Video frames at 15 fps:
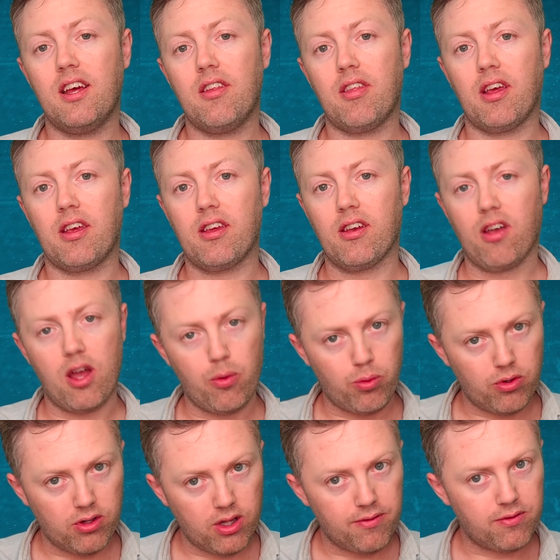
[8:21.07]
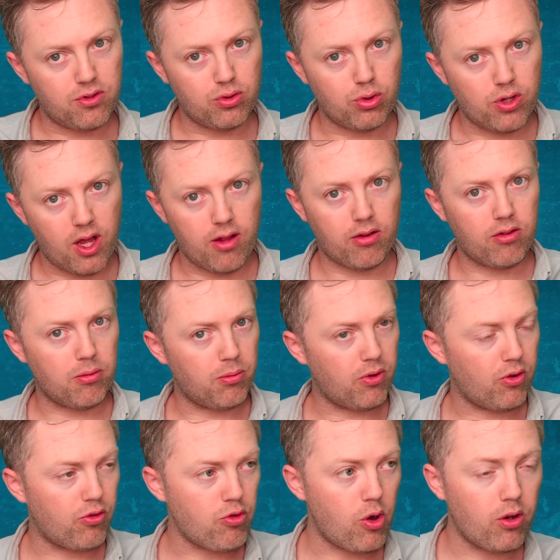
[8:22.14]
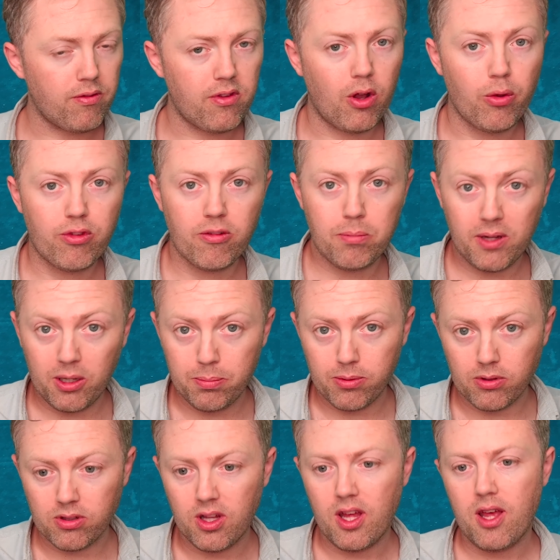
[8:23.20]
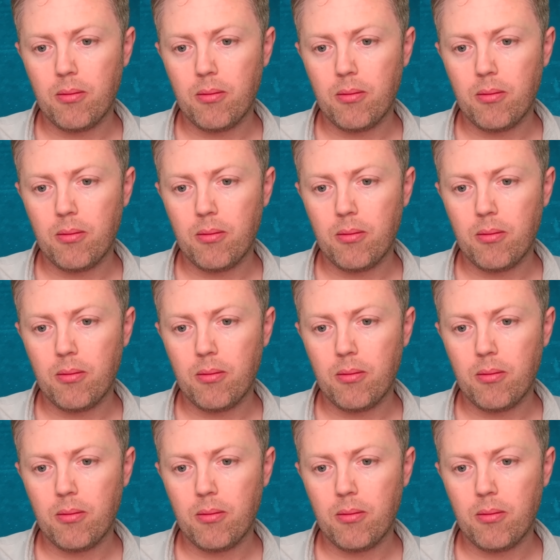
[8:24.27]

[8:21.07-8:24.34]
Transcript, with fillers: thinking, I would love to get some control of lots of people.